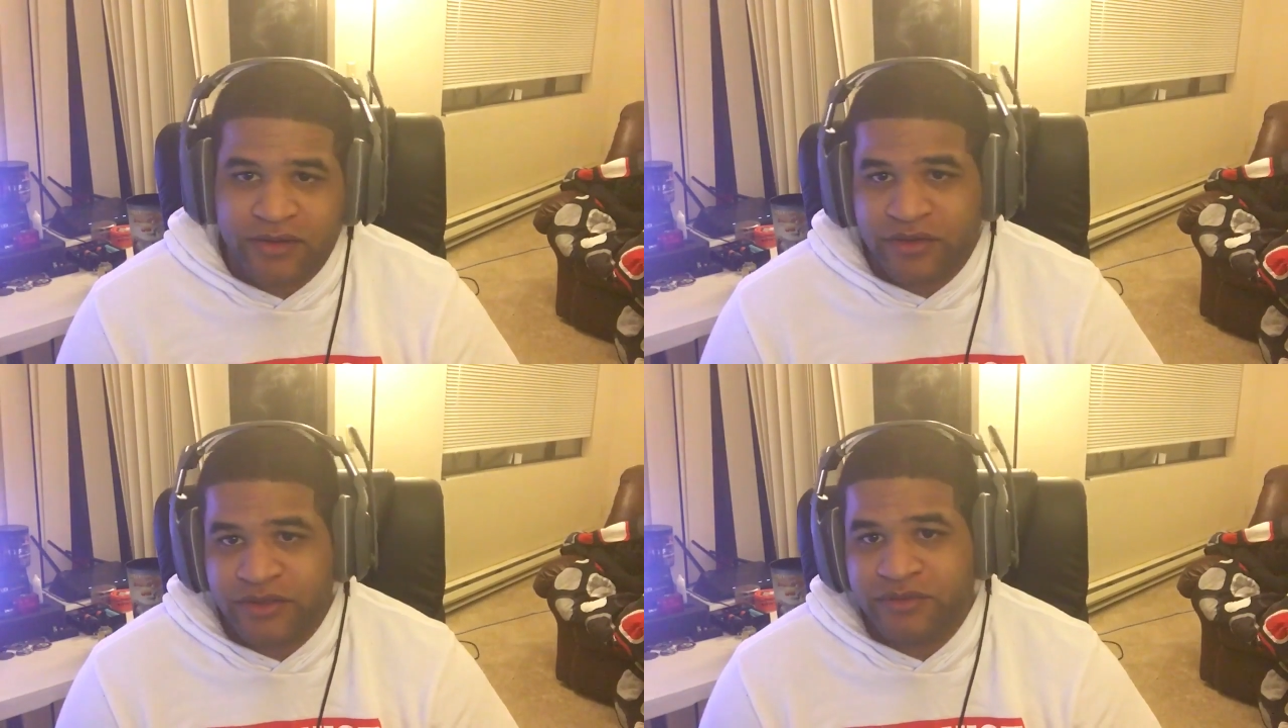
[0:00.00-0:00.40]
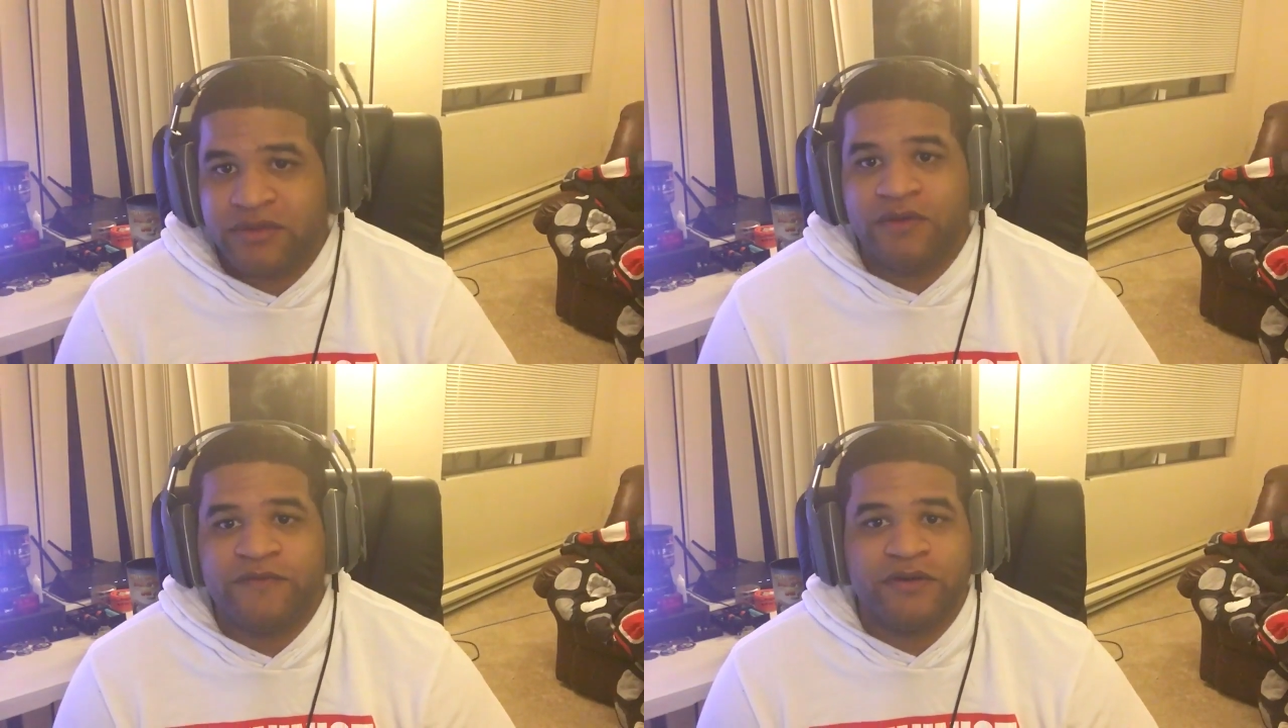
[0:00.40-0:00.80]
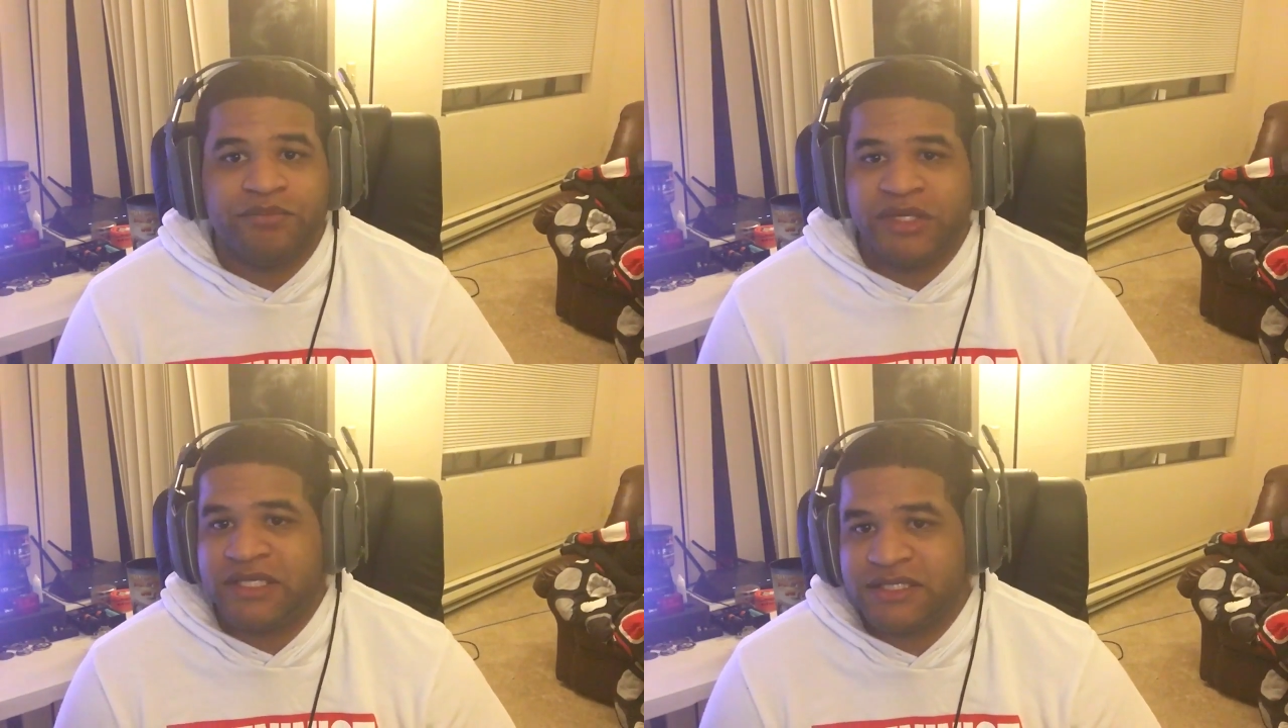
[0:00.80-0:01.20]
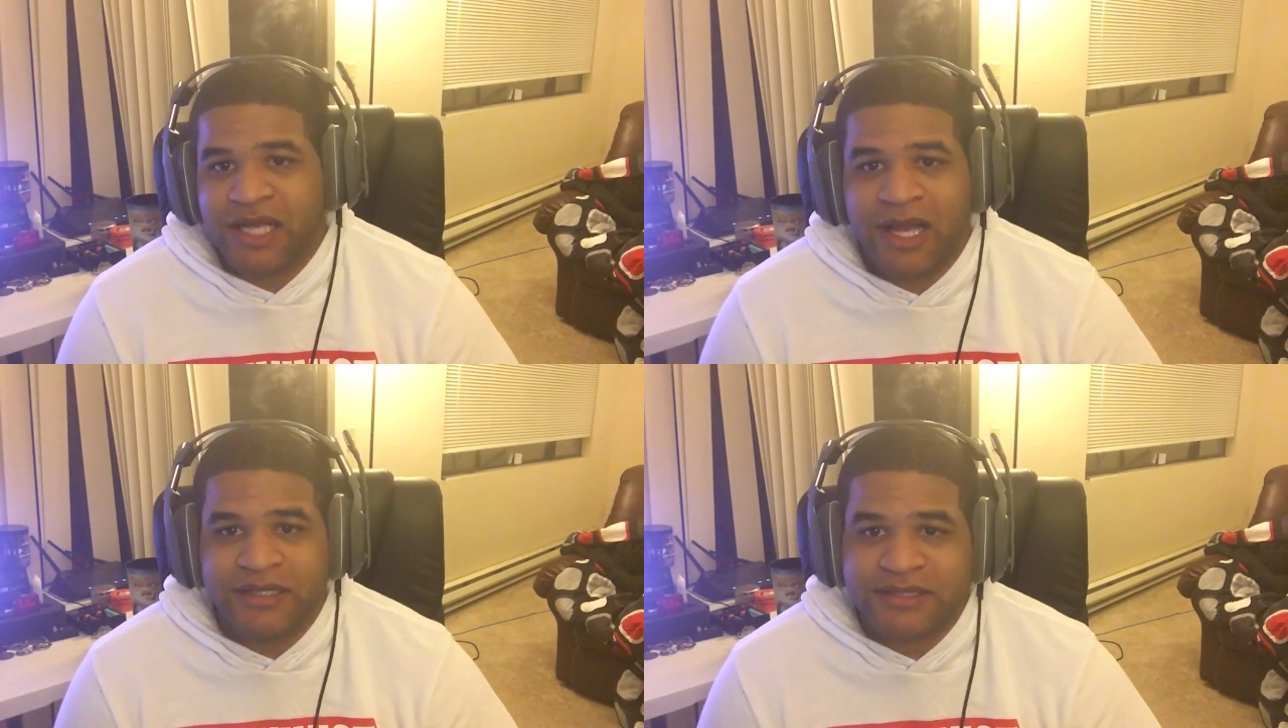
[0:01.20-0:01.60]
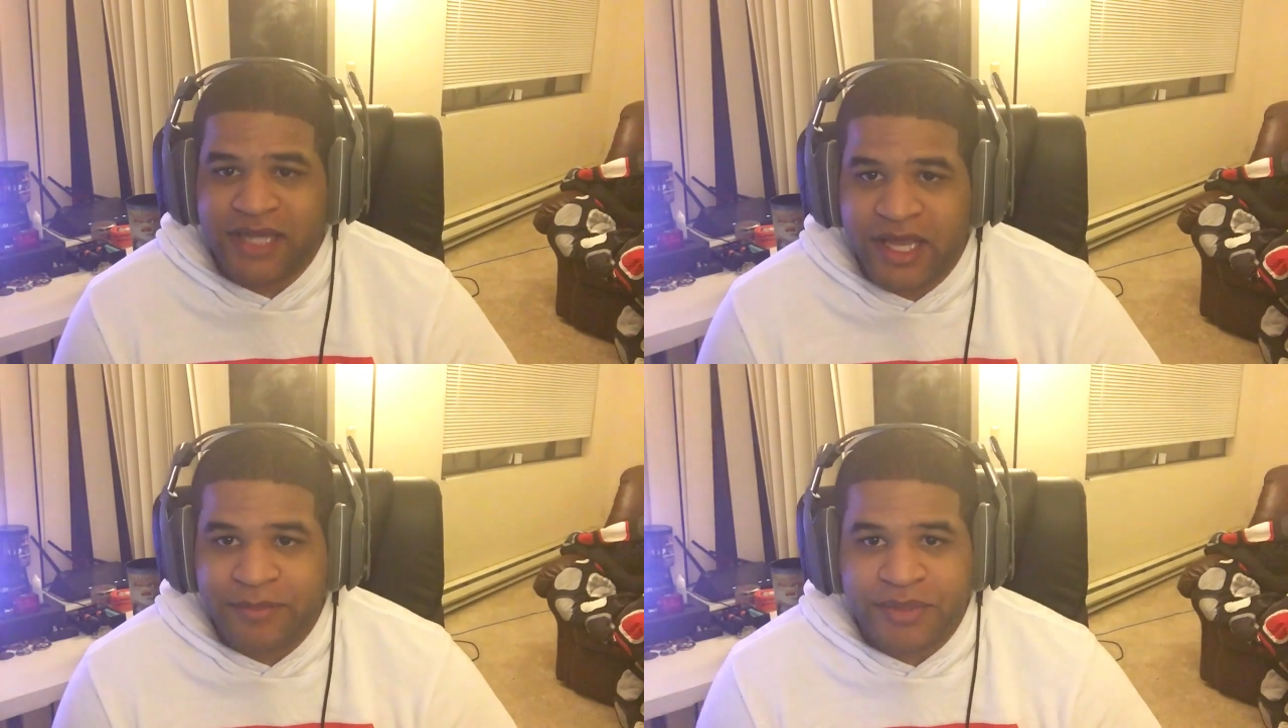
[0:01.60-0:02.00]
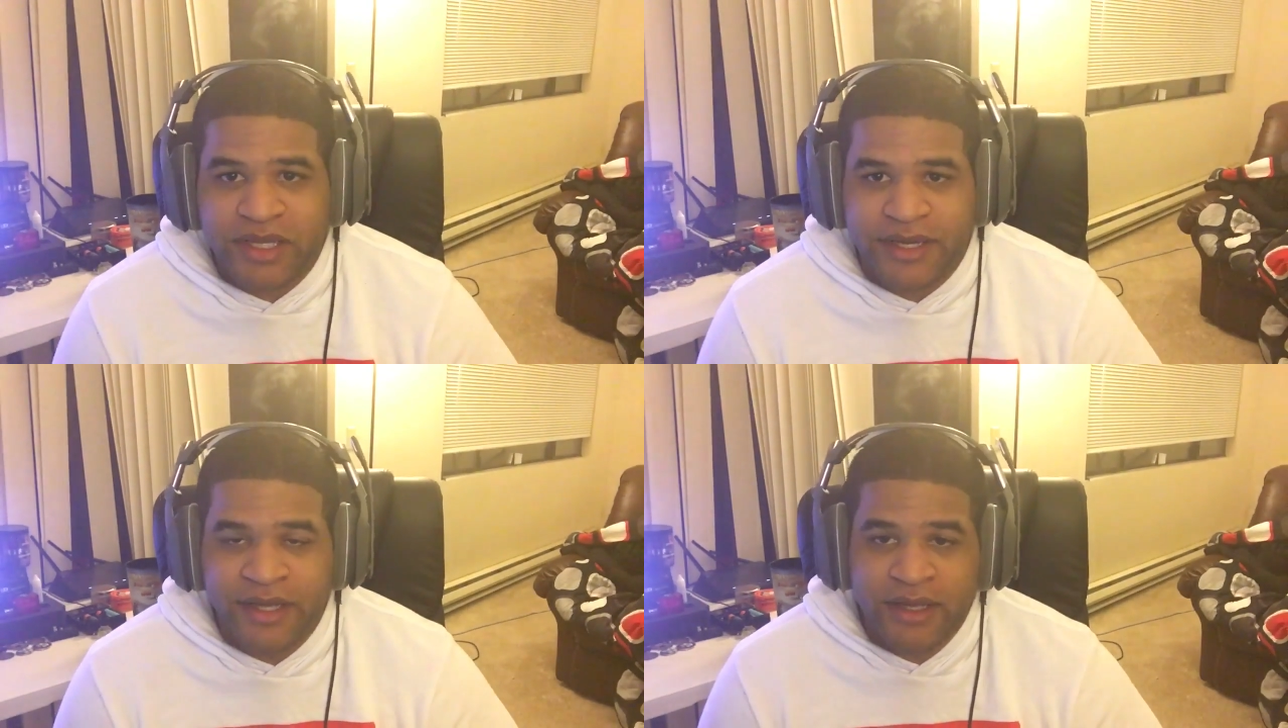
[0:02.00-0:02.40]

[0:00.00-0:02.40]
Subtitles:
or you go for a pick shot, a sniping,